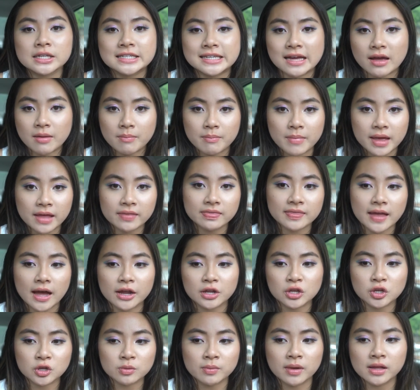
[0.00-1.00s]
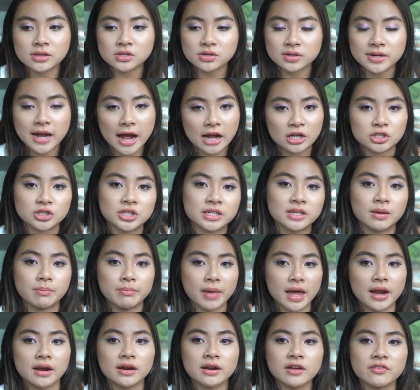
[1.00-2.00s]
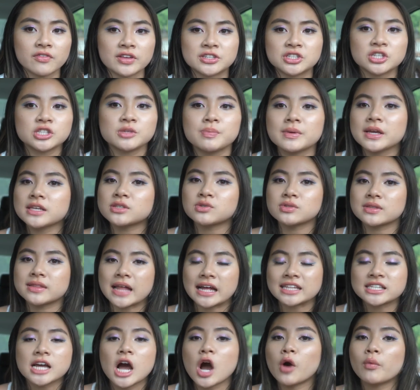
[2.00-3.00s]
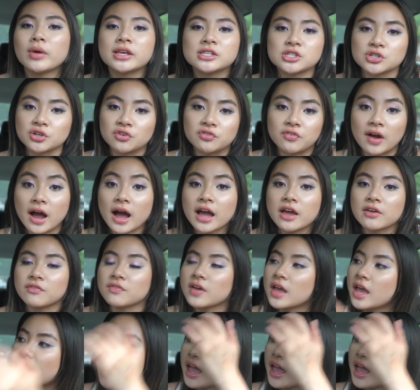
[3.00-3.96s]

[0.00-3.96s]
to admit that humans are naturally competitive. It's just because that's how we survive.